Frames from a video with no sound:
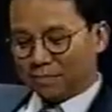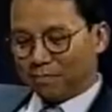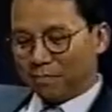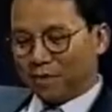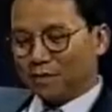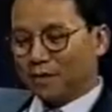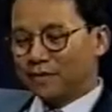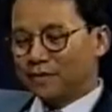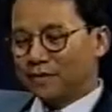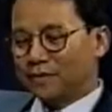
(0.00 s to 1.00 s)
medical
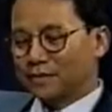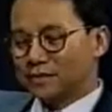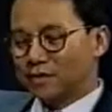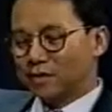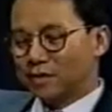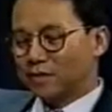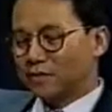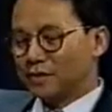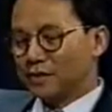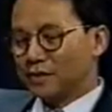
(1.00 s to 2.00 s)
ethics
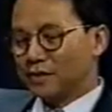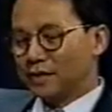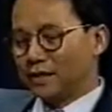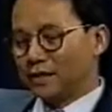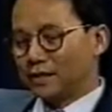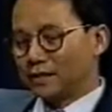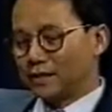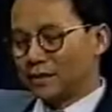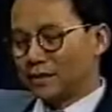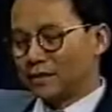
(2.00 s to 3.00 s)
obviously is
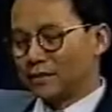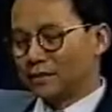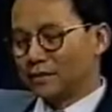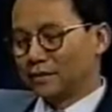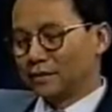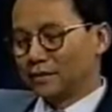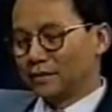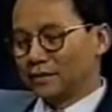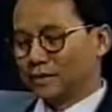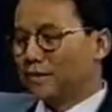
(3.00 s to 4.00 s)

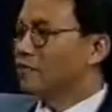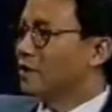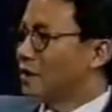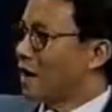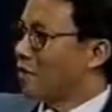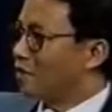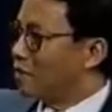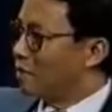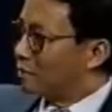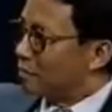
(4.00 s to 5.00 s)
different now
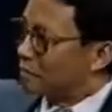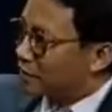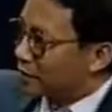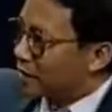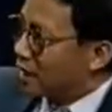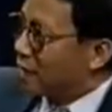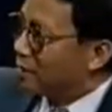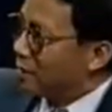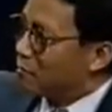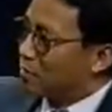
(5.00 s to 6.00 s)
from the
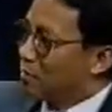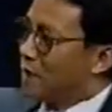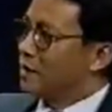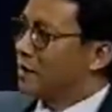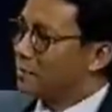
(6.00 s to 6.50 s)
time Hippocrates,